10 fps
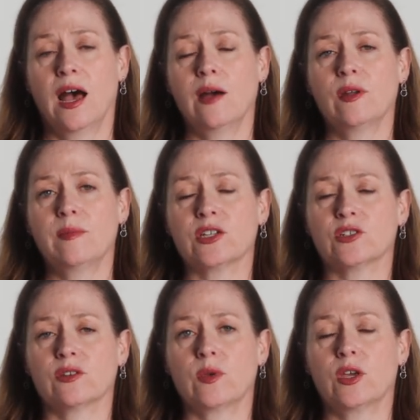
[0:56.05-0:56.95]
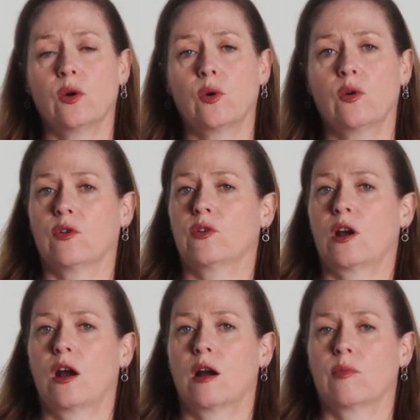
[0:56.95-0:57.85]
I want to make sure that we go over
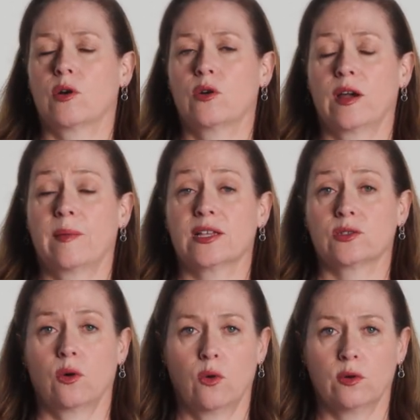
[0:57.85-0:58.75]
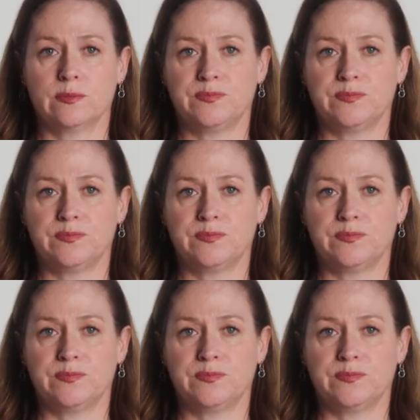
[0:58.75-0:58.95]
our program as a whole.